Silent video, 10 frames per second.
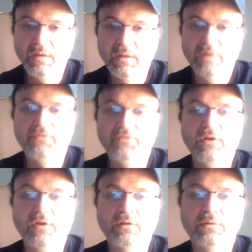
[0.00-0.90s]

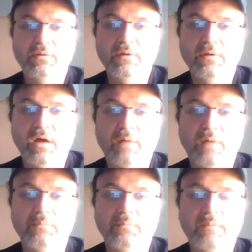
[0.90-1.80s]
Phil,
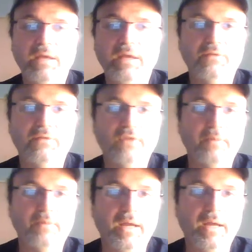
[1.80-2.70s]
me and a friend of
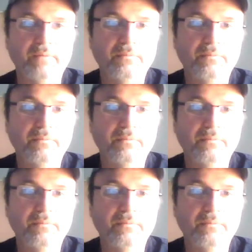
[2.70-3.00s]
mine,